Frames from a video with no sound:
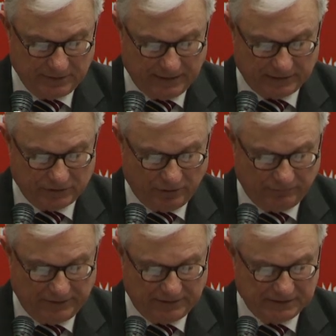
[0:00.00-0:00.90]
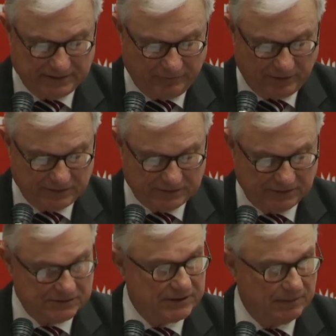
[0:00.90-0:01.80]
That conflict is evident
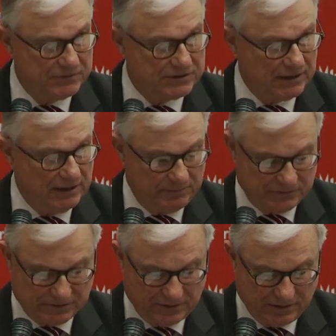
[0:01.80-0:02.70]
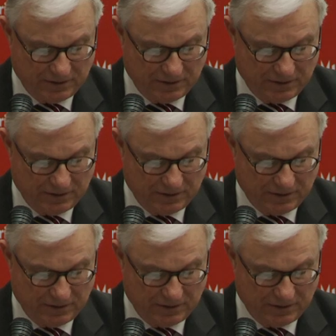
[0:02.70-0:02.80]
in some schemes